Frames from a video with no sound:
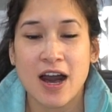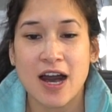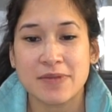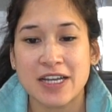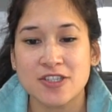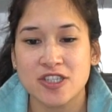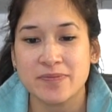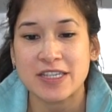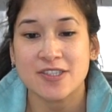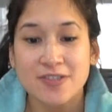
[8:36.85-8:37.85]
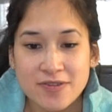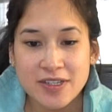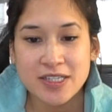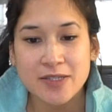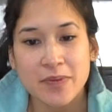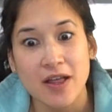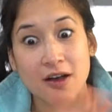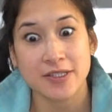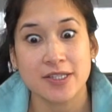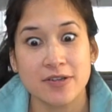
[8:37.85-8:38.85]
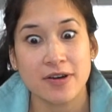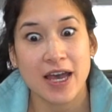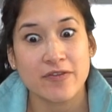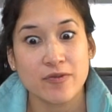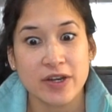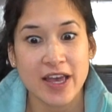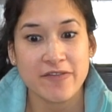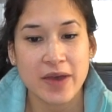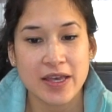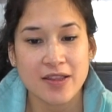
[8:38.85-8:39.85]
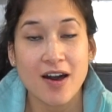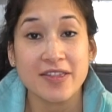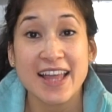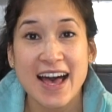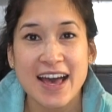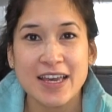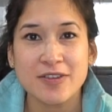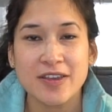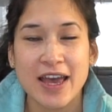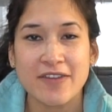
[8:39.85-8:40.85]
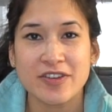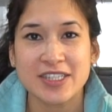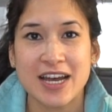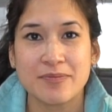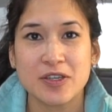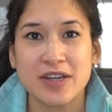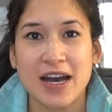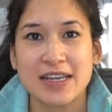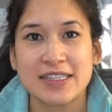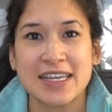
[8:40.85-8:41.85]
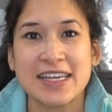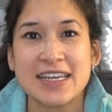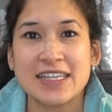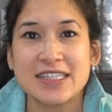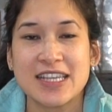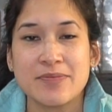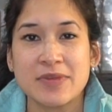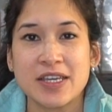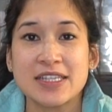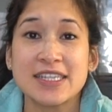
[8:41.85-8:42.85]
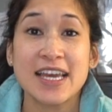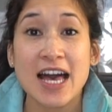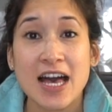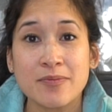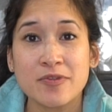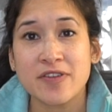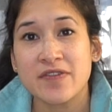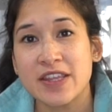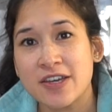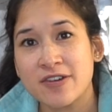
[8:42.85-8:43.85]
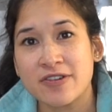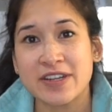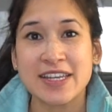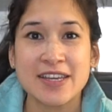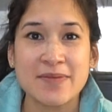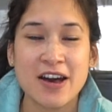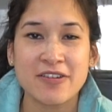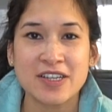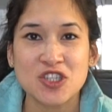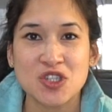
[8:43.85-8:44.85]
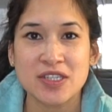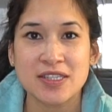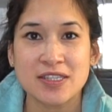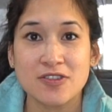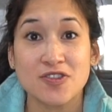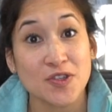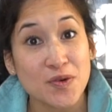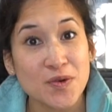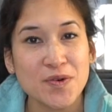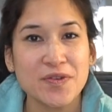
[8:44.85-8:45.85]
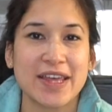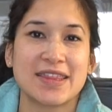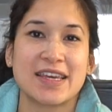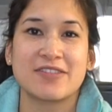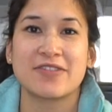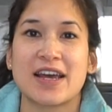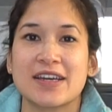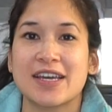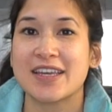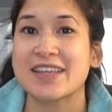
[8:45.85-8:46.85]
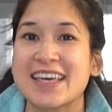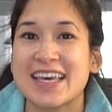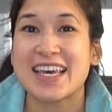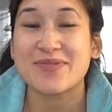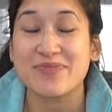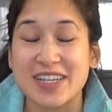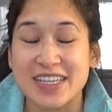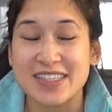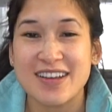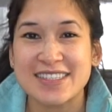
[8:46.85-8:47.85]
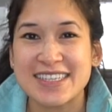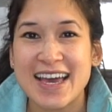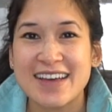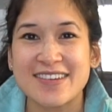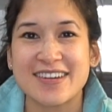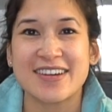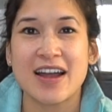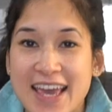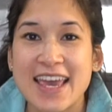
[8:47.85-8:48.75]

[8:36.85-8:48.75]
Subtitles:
Not just my students, but also everyone I've met online. Every time you guys send me a DM or a video or an email, it's just so cool that the internet can bring us all together.